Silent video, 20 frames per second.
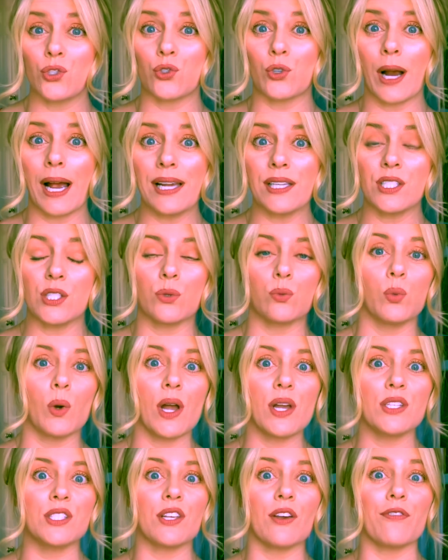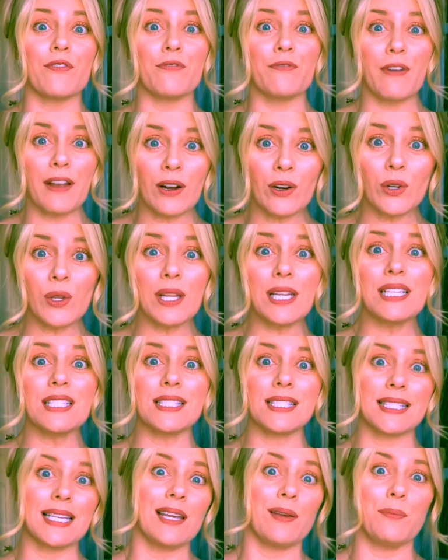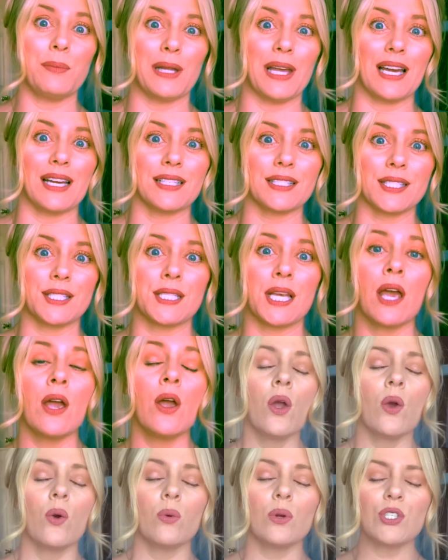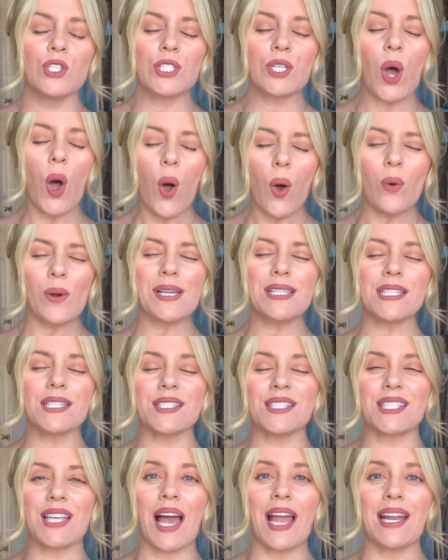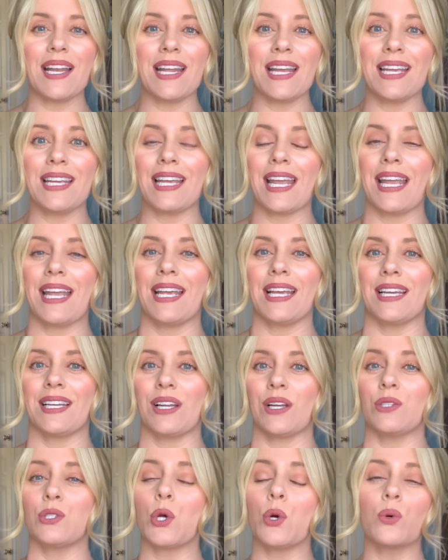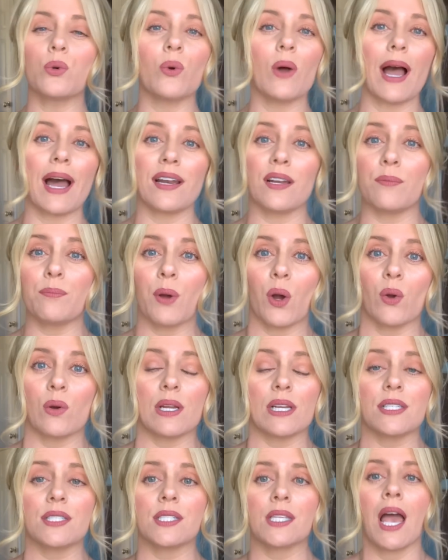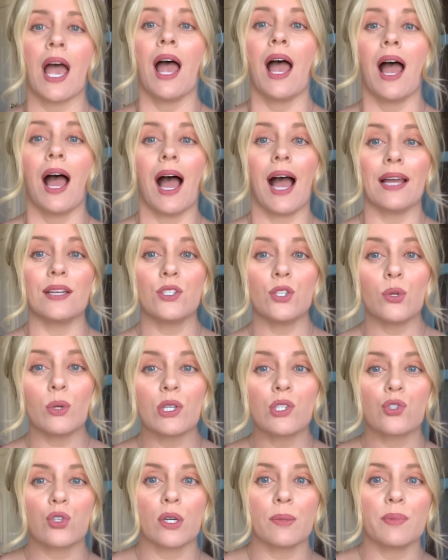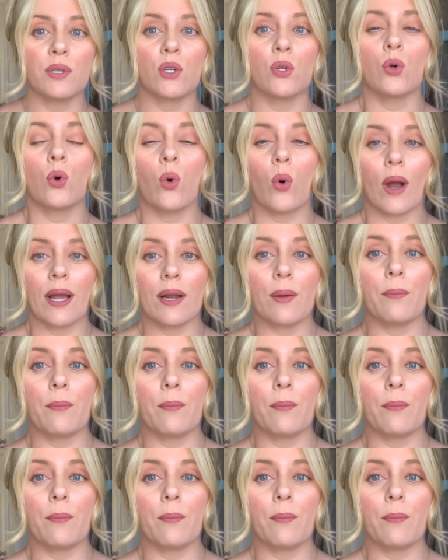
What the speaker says: dress was fairly seamless, which is always exciting and a total added bonus. I do attribute quite a